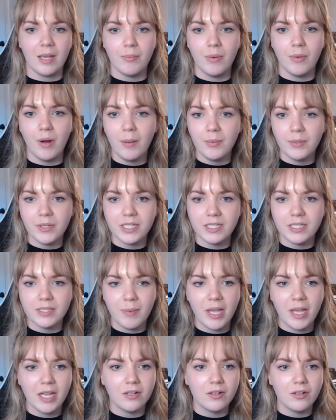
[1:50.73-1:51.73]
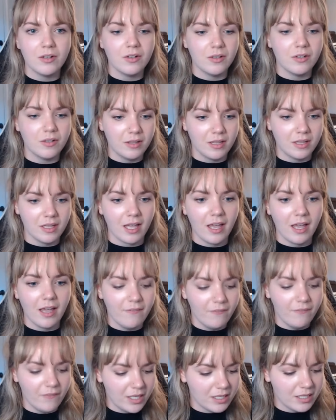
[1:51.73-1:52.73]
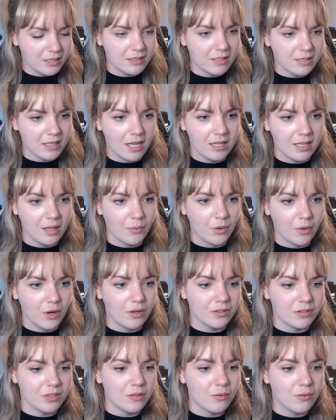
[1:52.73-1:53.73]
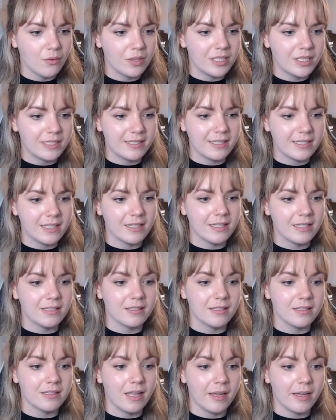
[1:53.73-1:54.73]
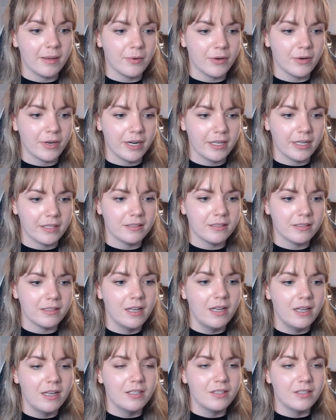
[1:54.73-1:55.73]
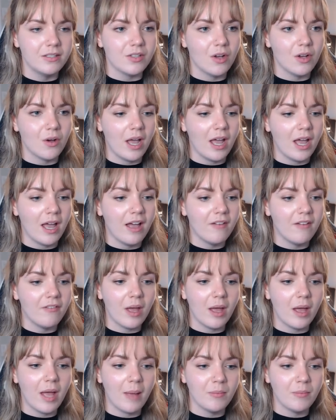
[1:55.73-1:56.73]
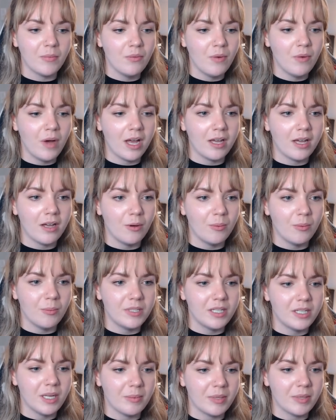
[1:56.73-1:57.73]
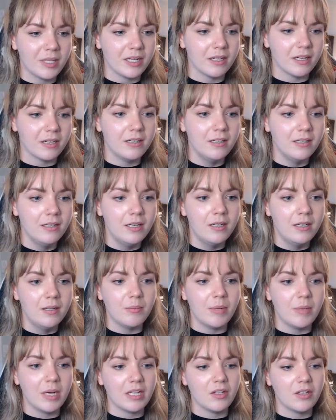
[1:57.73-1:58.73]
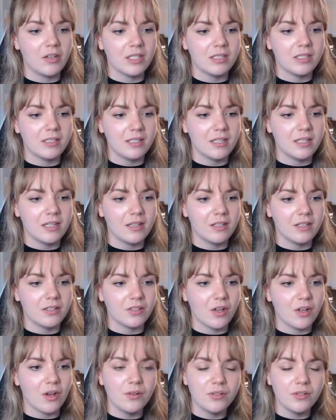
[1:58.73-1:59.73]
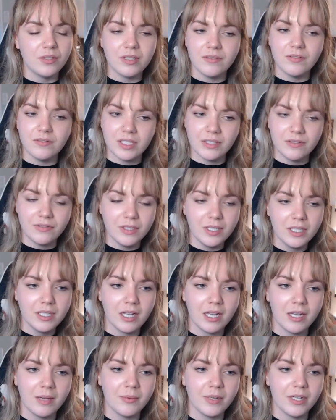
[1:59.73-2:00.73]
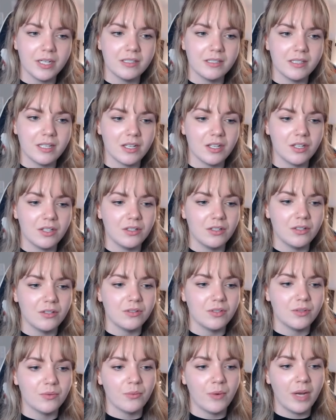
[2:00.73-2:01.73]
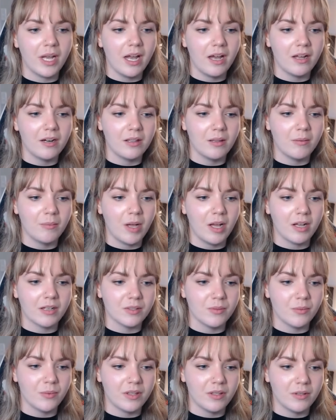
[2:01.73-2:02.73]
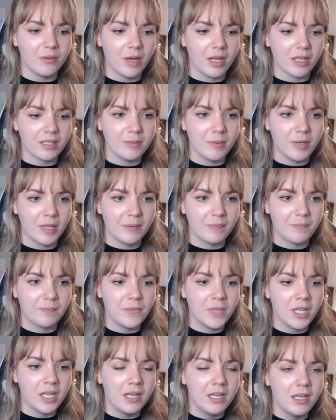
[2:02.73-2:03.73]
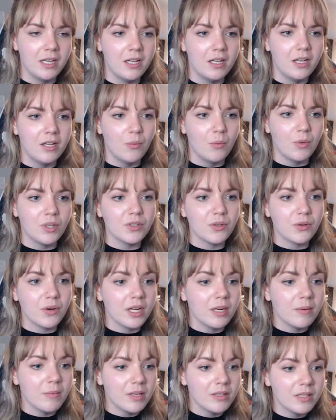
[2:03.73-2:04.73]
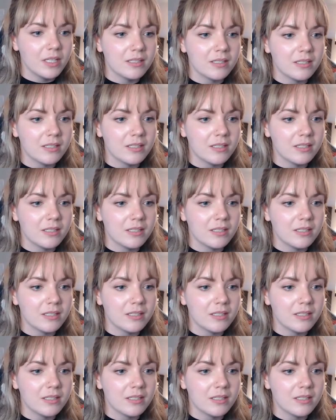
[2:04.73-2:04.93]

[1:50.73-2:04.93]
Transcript: properties panel, the canvas, and then we're also going to see these libraries. So I have MUI opened up here, but you can see that there's a host of different libraries that you can use right out of the box with UXPin. What's great about these